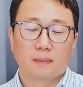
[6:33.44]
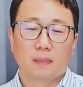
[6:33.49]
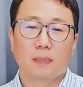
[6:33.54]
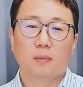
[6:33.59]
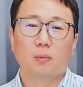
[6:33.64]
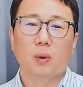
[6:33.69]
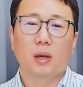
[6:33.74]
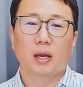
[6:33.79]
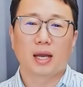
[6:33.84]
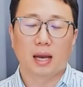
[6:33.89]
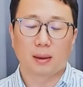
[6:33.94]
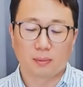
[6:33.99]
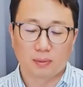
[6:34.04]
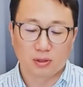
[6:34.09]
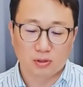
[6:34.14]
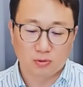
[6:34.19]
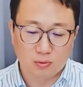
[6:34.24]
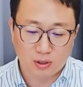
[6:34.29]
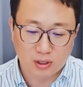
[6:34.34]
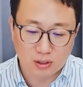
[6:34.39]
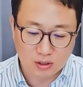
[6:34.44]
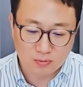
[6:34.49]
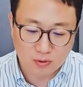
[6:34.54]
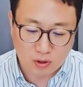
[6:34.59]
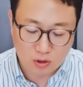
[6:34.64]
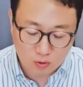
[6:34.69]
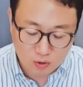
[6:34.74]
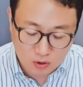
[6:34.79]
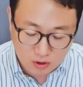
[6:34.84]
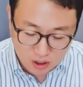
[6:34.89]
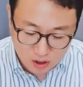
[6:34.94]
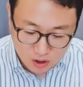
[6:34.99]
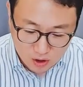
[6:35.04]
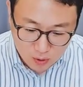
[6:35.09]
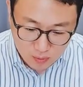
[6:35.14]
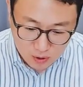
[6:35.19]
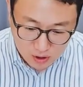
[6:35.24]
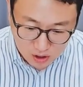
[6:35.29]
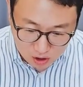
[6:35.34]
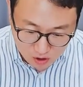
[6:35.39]
What happens when individuals'
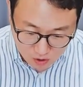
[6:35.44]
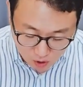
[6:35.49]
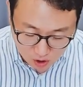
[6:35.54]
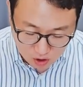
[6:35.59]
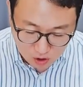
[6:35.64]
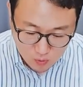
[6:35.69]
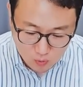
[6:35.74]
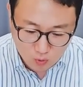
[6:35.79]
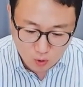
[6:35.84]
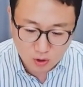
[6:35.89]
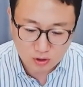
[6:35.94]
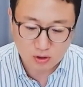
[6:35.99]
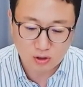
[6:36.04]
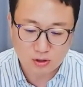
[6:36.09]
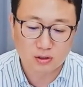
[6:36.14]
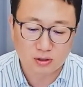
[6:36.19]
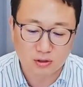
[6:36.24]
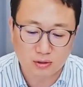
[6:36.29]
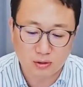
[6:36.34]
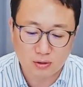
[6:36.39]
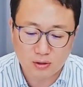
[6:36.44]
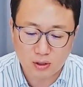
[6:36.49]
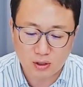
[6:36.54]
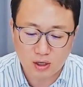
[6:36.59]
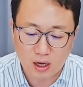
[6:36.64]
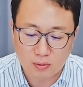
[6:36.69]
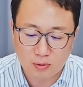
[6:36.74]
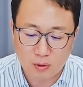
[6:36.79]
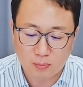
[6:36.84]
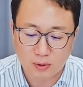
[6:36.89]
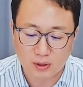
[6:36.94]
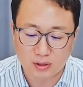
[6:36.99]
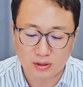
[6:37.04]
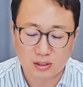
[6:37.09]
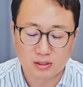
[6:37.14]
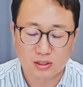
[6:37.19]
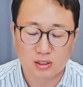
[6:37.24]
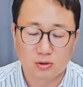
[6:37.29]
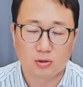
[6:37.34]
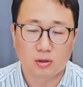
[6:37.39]
economic situation worsens? The government
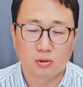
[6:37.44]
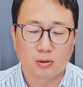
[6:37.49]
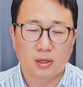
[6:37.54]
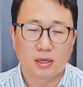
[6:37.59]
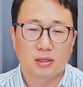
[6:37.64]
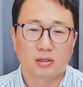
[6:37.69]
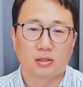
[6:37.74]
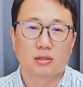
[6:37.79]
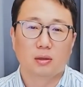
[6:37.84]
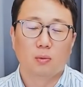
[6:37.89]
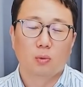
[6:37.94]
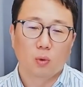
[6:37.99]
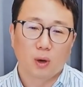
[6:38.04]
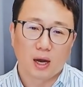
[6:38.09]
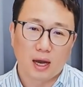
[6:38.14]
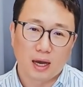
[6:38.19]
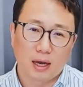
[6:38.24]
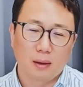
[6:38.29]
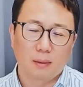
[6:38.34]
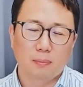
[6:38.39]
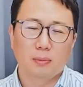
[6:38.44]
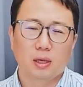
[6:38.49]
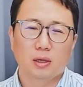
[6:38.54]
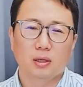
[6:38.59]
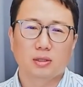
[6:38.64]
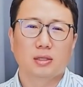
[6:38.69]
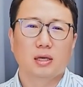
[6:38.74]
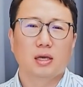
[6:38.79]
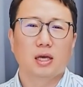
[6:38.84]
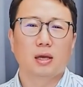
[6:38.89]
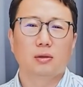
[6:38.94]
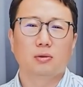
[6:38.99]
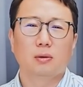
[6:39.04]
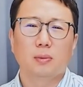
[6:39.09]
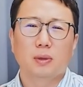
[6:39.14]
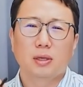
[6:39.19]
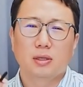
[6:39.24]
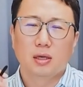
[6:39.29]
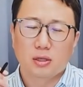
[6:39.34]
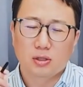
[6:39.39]
deteriorates. Why? Because the
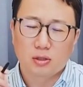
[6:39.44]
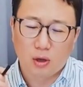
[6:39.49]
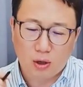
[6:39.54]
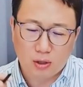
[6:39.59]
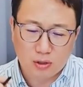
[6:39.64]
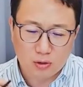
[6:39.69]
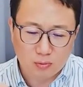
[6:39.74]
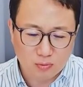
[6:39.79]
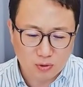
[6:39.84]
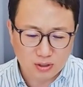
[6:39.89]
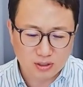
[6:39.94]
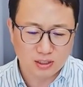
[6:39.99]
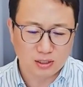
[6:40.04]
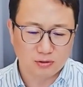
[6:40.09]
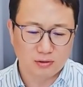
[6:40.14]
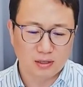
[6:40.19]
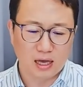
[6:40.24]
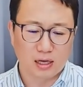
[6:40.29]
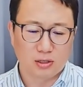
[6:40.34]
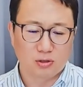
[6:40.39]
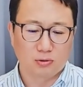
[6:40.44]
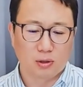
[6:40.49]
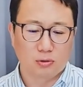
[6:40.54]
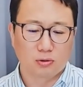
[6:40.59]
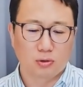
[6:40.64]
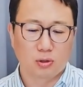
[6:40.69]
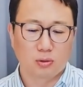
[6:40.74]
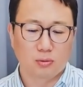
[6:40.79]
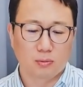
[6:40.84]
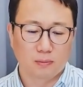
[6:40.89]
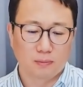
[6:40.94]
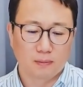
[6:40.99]
government does not receive tax revenue.